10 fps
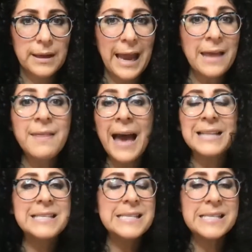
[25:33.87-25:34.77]
And that
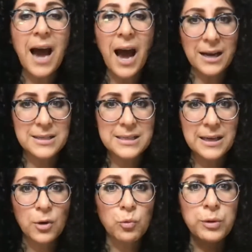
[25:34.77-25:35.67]
sucked
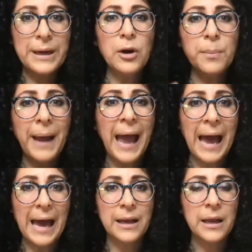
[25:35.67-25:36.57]
real
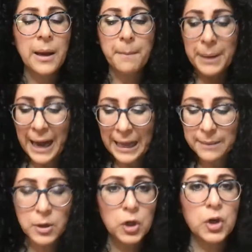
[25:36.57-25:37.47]
bad. But I
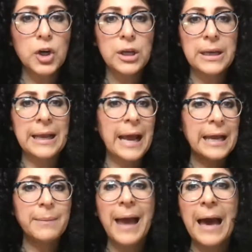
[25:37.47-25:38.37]
am good and I
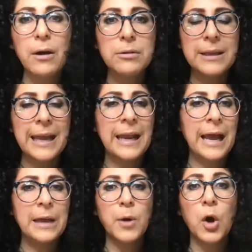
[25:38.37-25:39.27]
am healthy and I
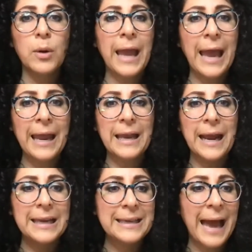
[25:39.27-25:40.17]
am okay. And
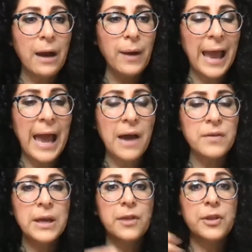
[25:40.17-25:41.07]
I now have
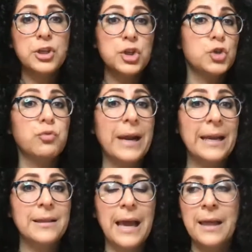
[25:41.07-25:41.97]
the
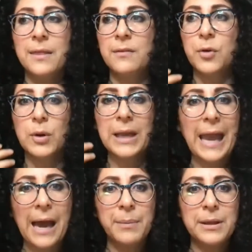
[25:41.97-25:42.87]
strength and the
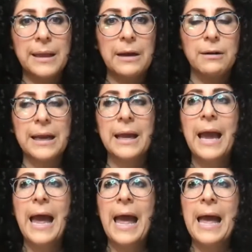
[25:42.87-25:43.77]
vocabulary
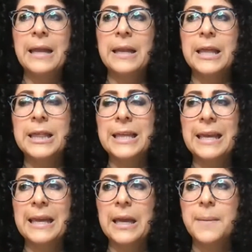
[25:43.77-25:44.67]
and
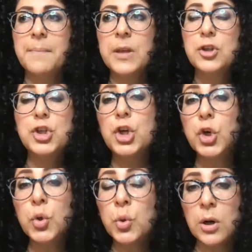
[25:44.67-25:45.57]
the
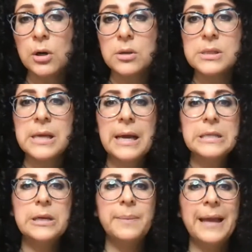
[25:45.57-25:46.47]
tools
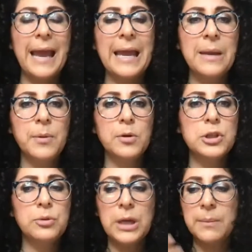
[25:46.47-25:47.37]
to be able
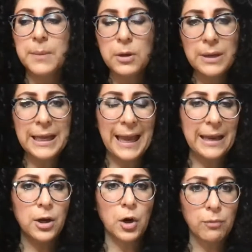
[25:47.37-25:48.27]
to communicate
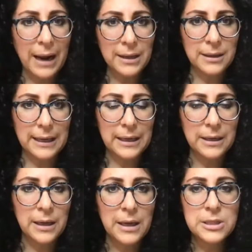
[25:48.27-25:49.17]
correctly,
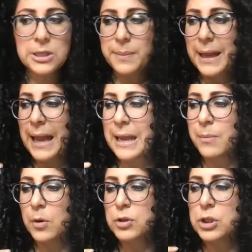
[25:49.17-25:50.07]
to be
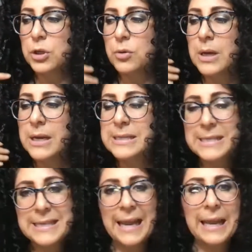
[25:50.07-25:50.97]
able to
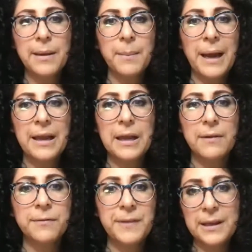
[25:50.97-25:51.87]
say my
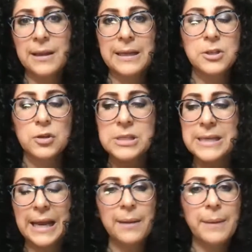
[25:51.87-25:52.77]
feelings or
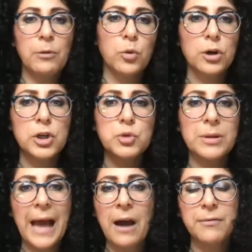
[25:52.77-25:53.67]
say my words
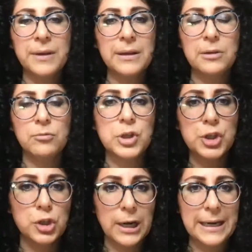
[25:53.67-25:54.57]
without feeling
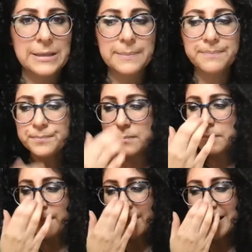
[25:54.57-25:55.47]
restraint.
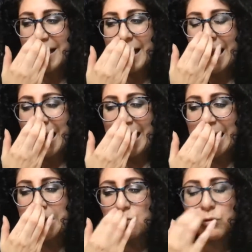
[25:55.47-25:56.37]

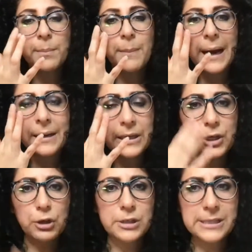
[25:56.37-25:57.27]
And reminding
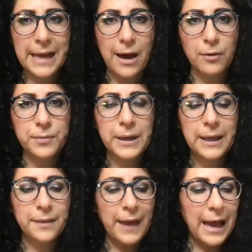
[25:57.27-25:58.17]
yourself
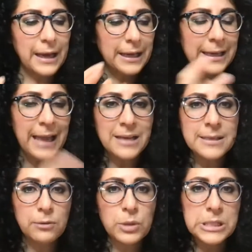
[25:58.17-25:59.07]
that, yes,
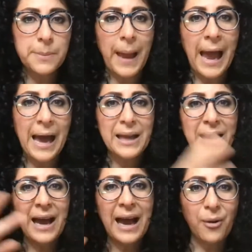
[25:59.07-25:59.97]
it was bad.
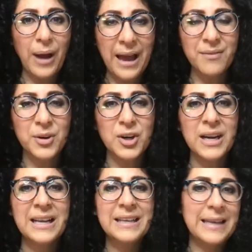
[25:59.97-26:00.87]
However,
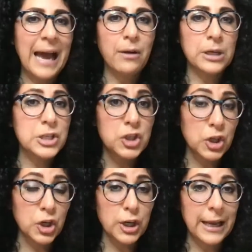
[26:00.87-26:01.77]
now it is
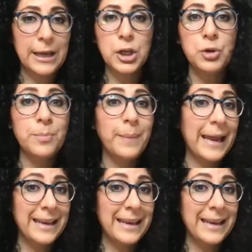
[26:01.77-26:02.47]
good and you made